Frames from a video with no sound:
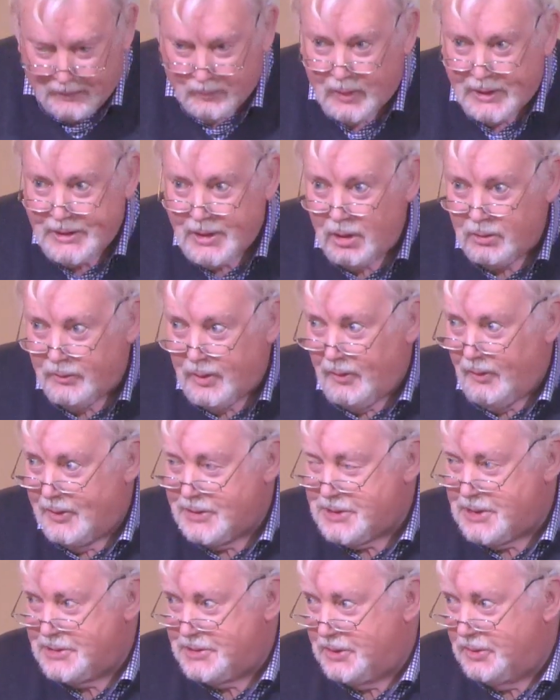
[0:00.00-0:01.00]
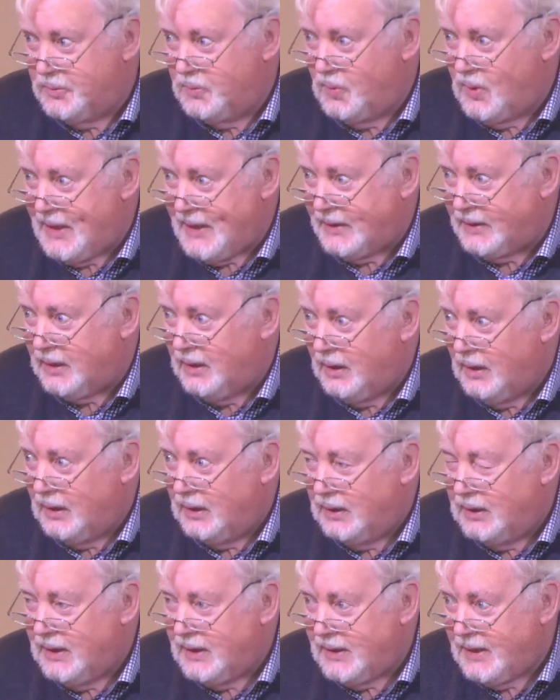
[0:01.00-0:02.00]
we know that this is the week
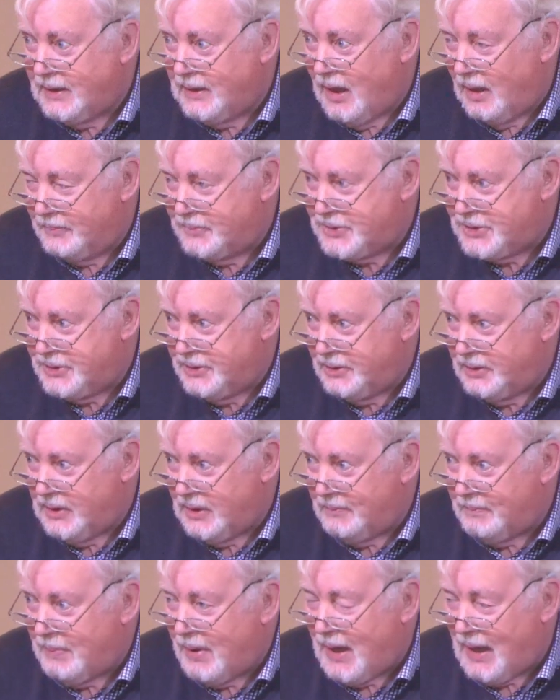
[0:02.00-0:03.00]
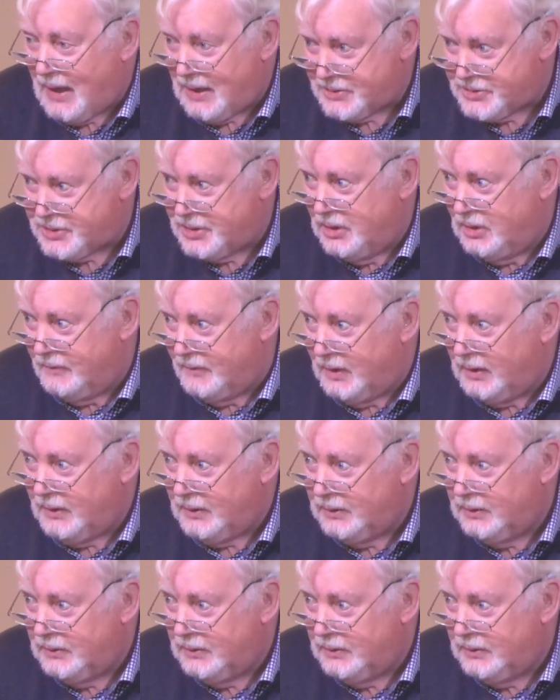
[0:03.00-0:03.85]
leading up to the Passover.